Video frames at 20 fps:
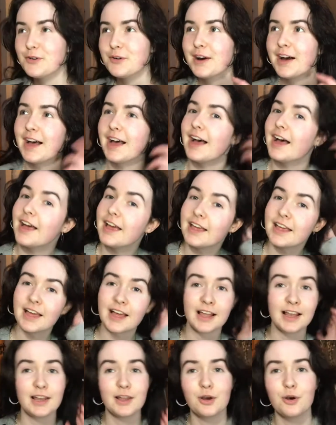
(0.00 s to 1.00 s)
hi,
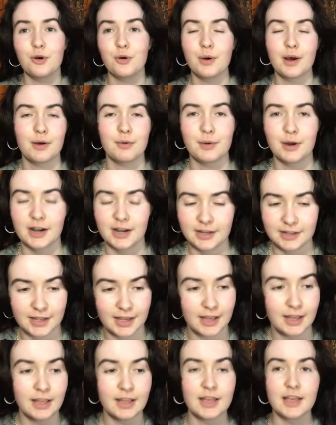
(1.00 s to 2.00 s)
hello, how are
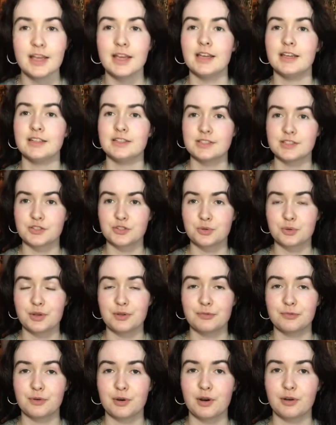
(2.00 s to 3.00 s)
ya? It's a
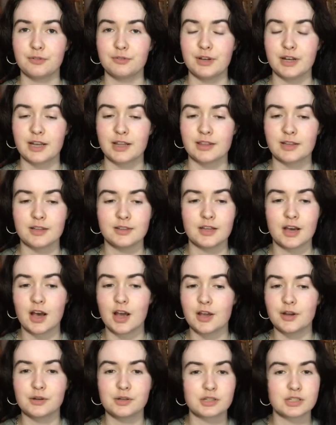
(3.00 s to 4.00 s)
24-hour readathon, the
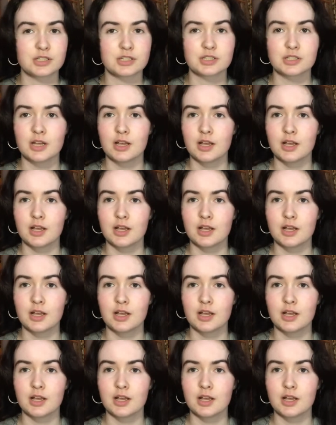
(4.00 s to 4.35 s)
Irish...